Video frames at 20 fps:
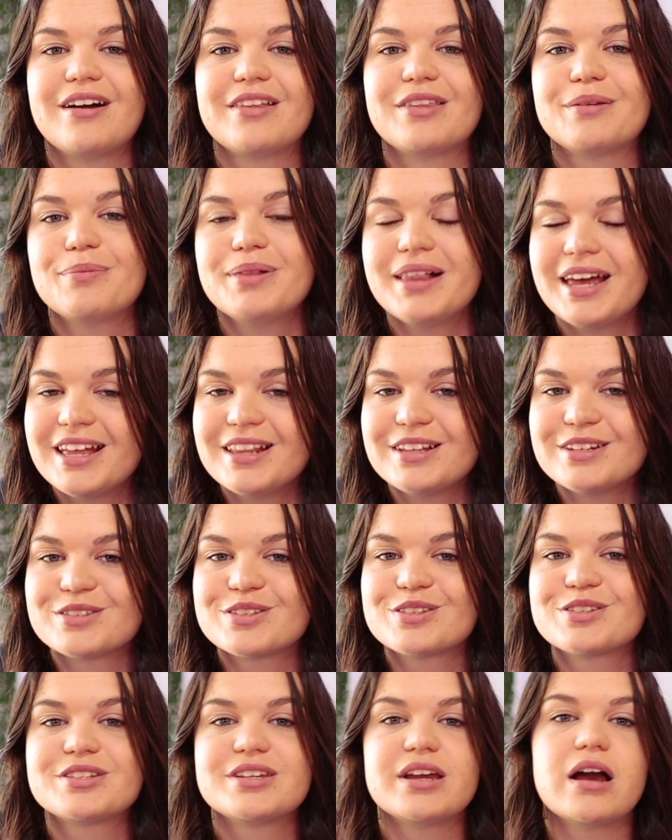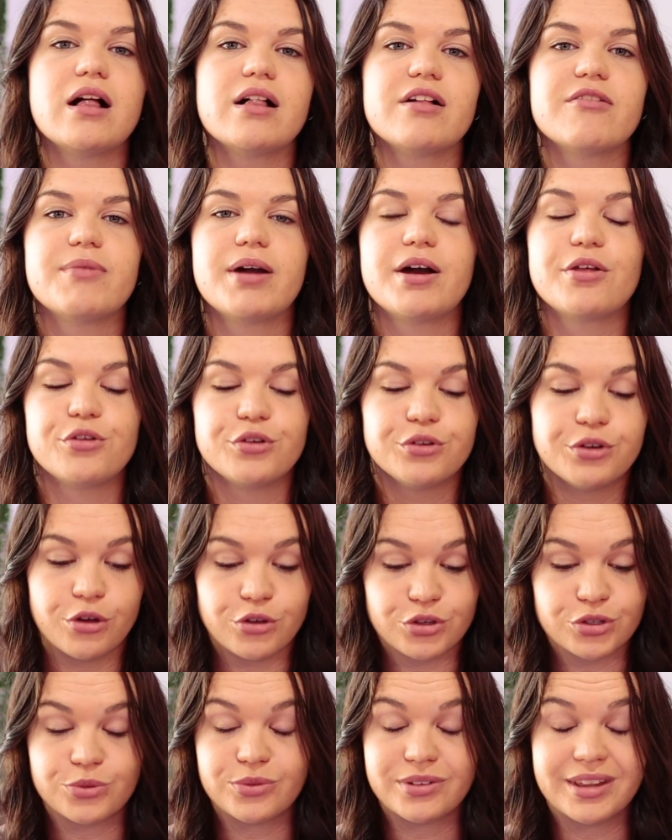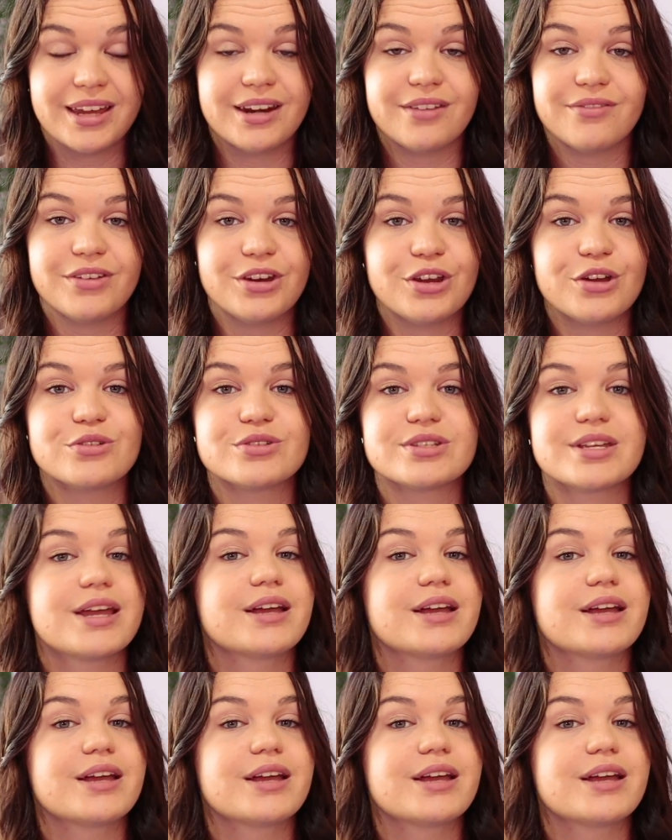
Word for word: on the playlist to see all of my other Notion related videos,